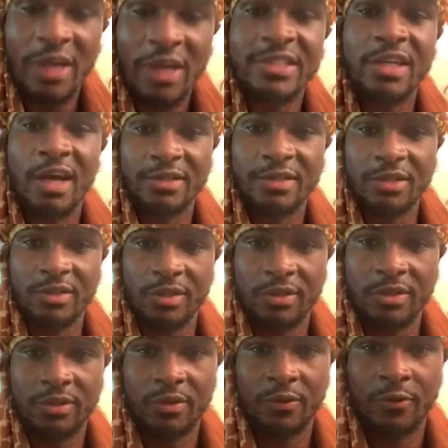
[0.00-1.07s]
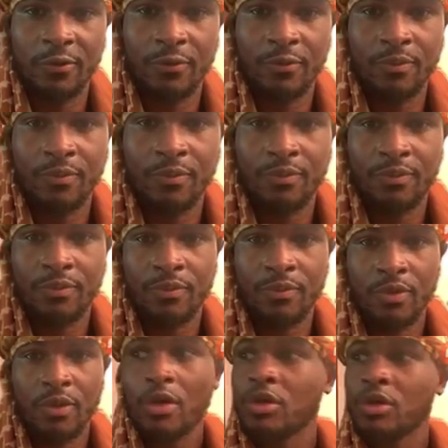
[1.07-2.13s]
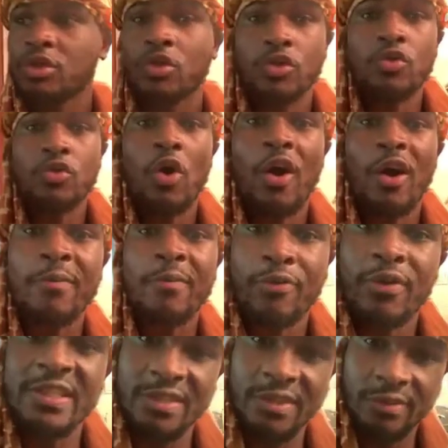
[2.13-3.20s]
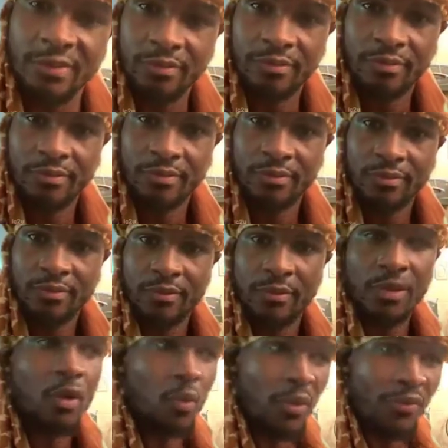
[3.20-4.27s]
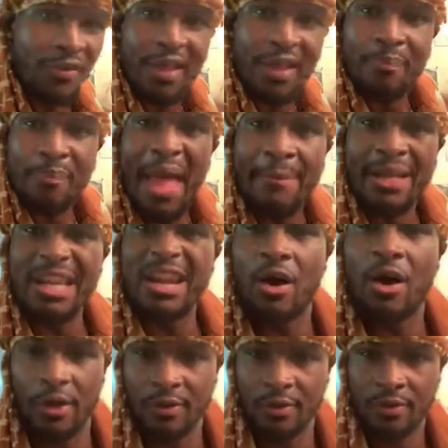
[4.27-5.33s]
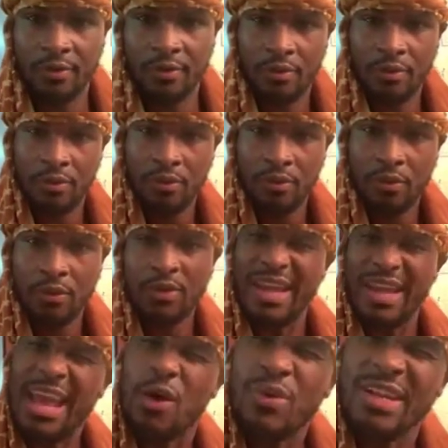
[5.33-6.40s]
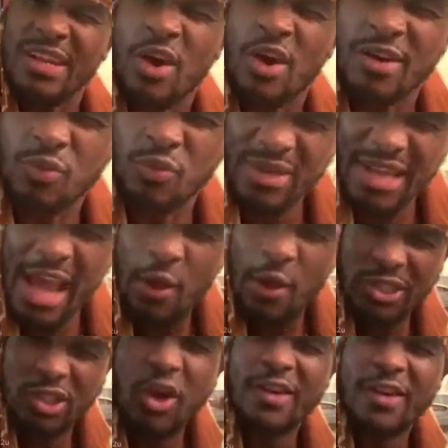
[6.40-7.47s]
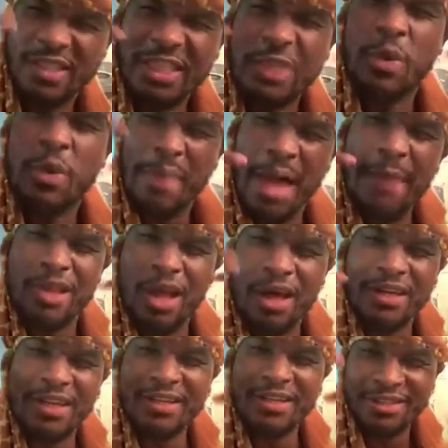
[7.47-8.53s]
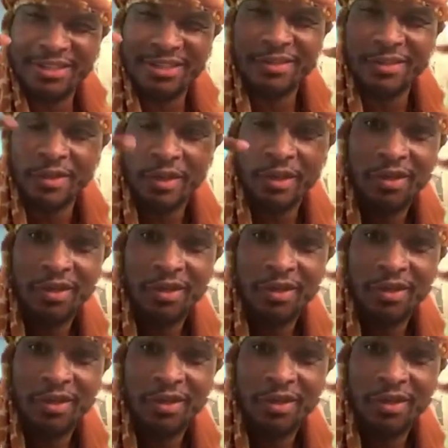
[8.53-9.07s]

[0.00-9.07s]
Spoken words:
Christ consciousness. So you are in prison within Babylon. Now we starting to see what Babylon is.